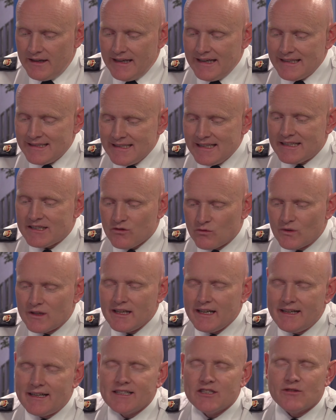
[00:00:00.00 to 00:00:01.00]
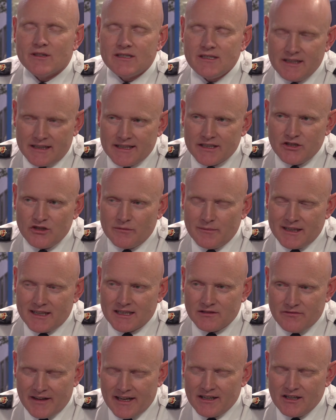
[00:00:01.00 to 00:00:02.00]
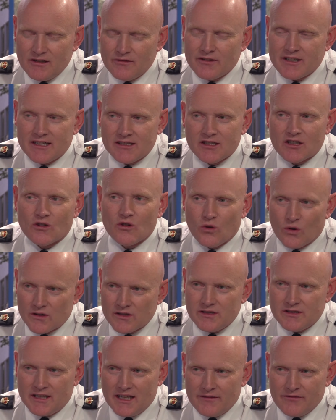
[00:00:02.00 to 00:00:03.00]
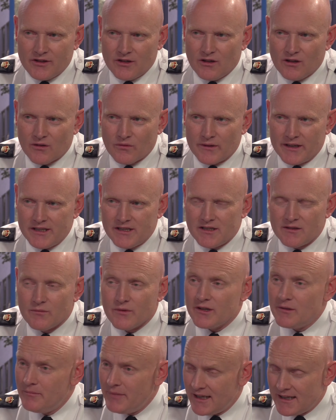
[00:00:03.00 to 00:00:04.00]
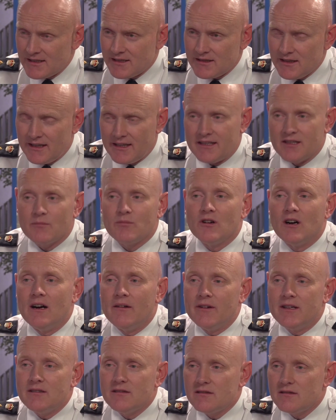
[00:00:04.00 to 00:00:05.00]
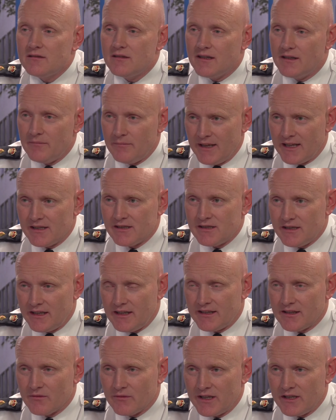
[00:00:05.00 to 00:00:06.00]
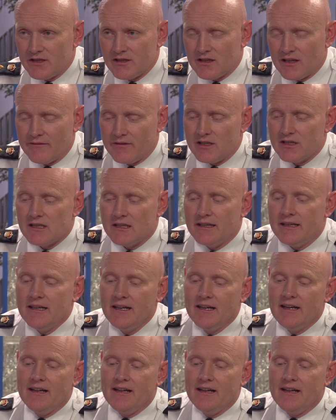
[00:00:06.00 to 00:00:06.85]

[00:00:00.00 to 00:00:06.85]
it's really an interesting issue because Vancouver is a core city for the whole region. We're the biggest city in the province and biggest city in the region, obviously.